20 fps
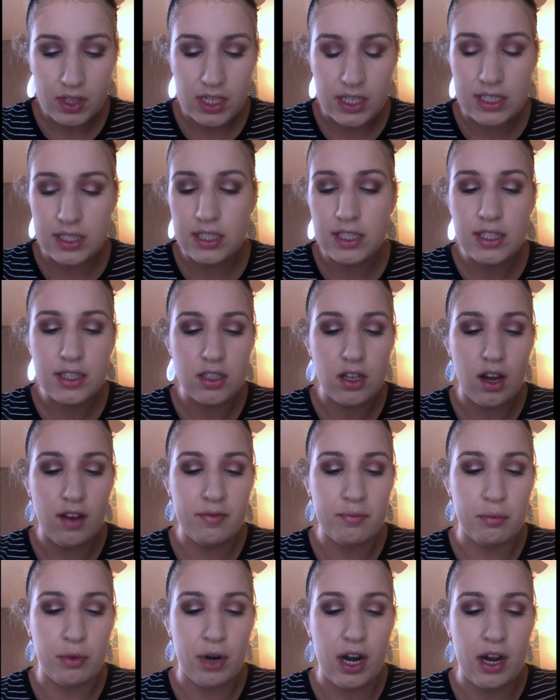It's in
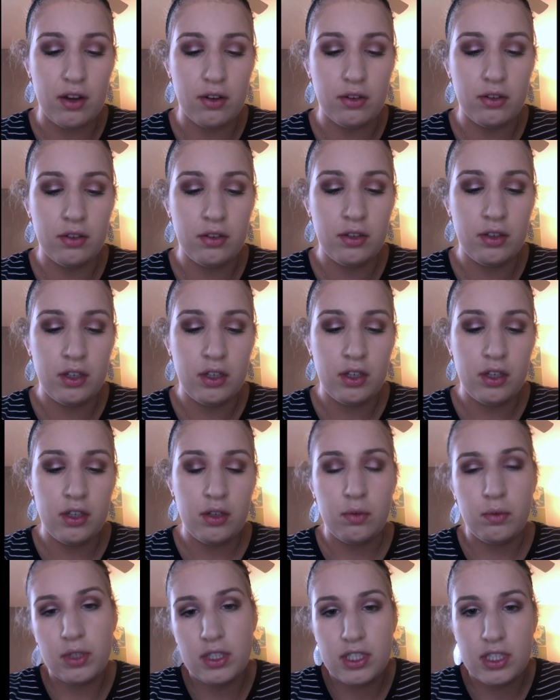soft brown,
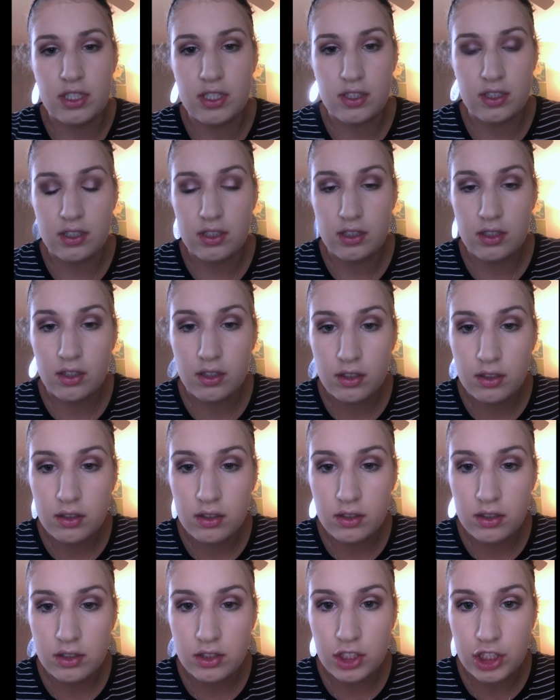which is
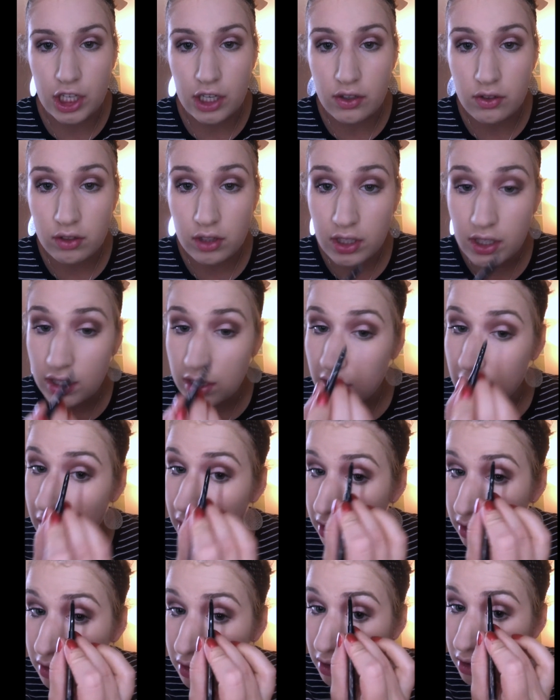generally the
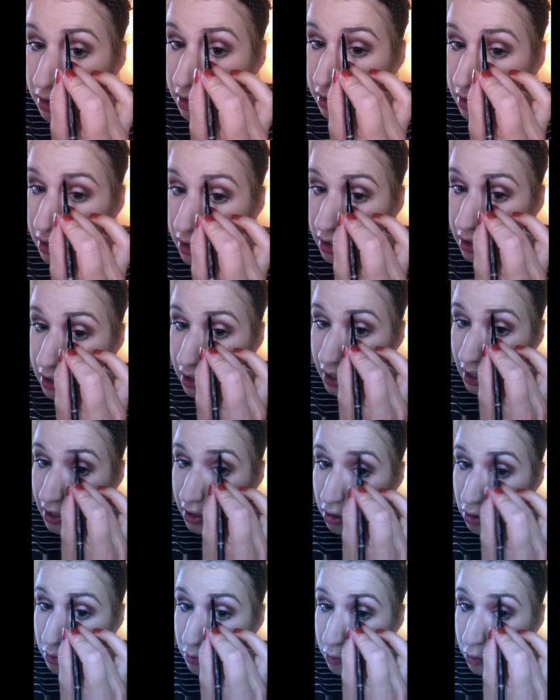color that I
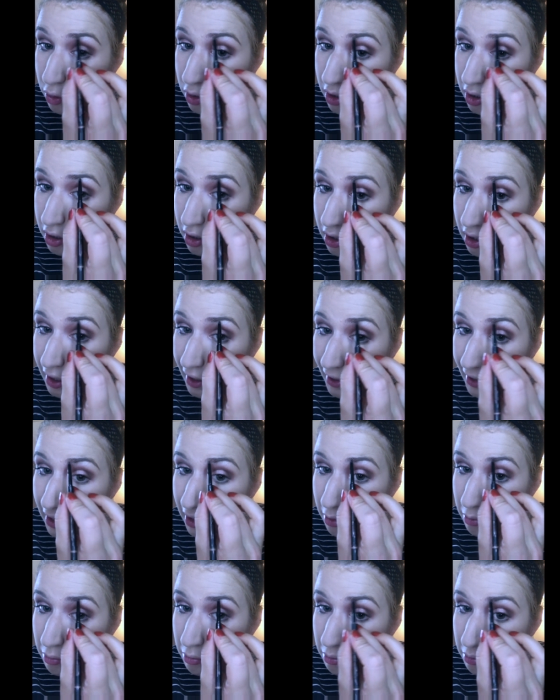go for. I
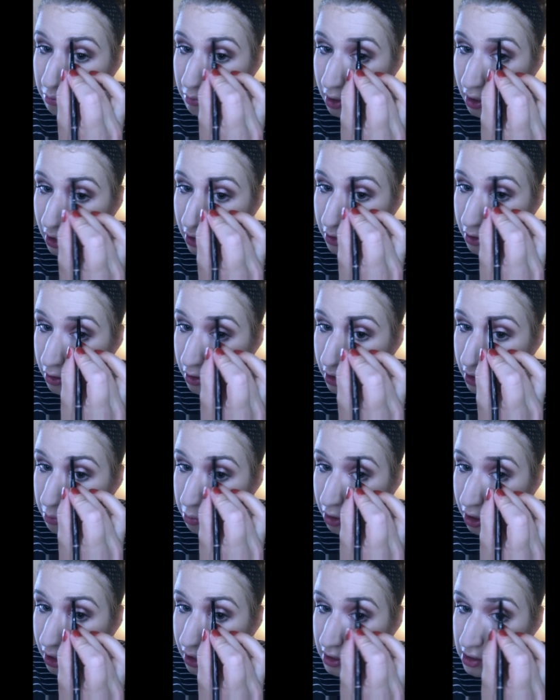am a dirty
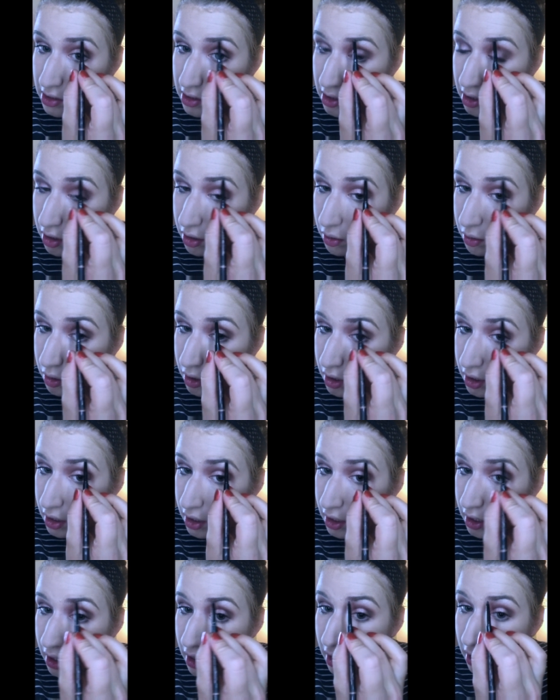blonde, so
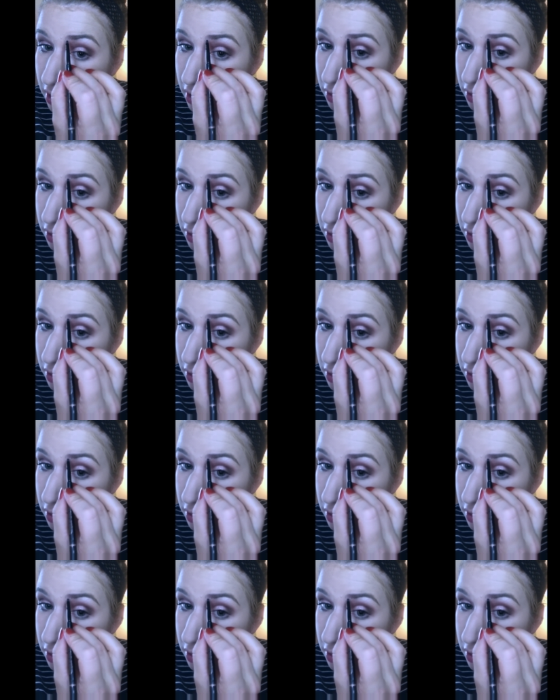it